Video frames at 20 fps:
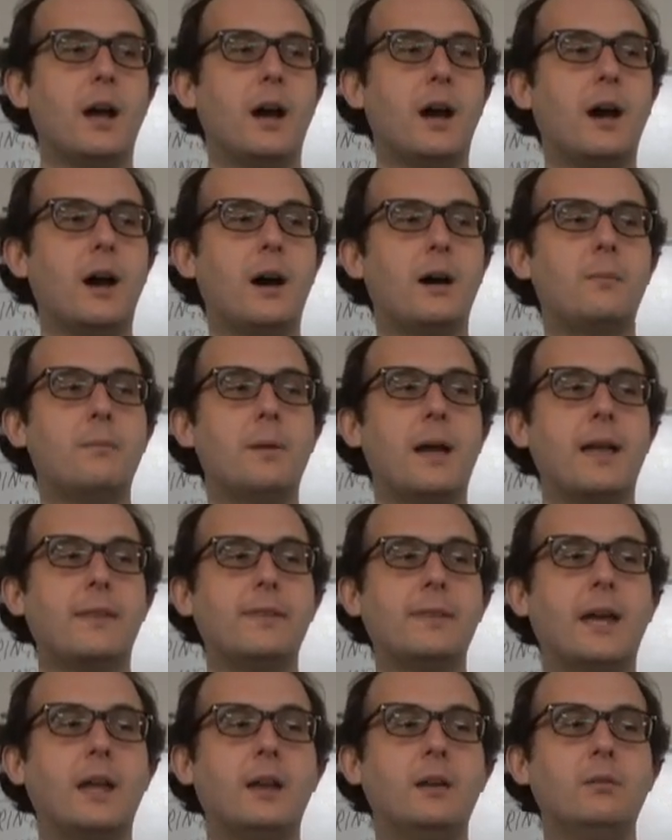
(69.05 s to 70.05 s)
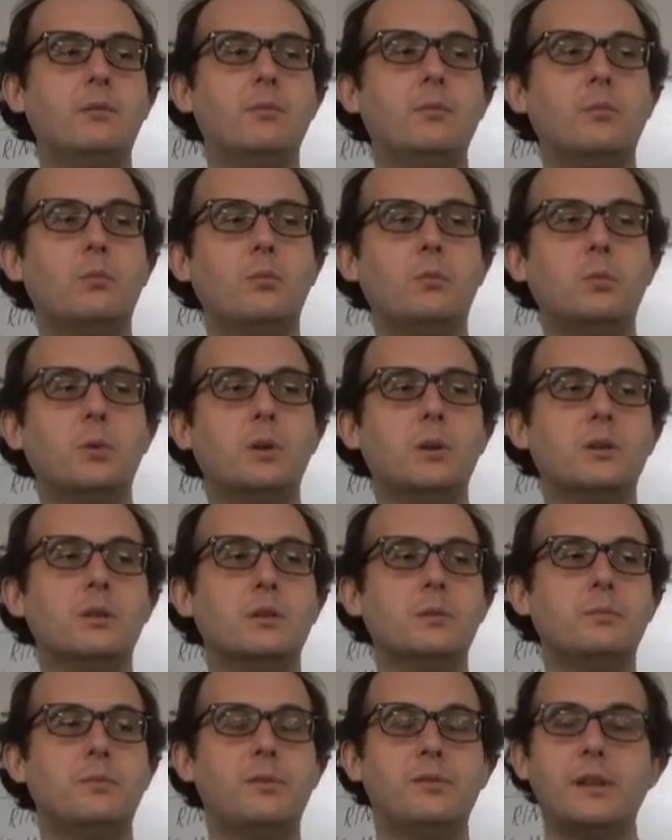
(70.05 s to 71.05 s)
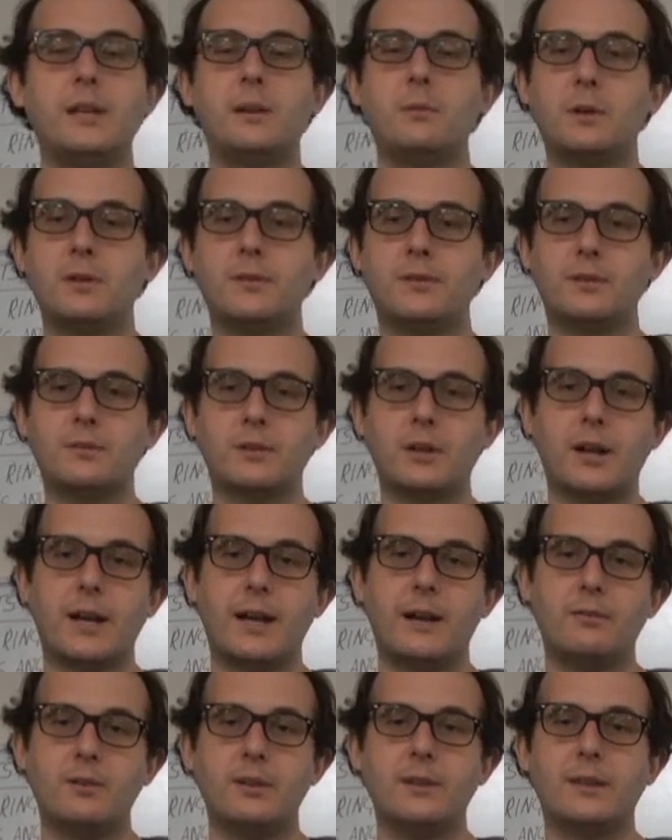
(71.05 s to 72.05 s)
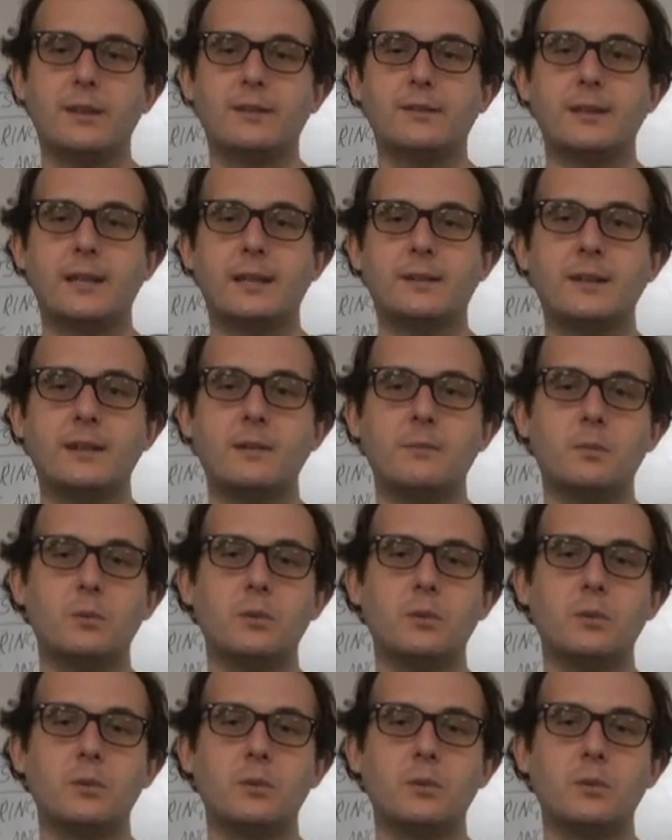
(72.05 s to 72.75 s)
And then we'll see, once I've got everything set up,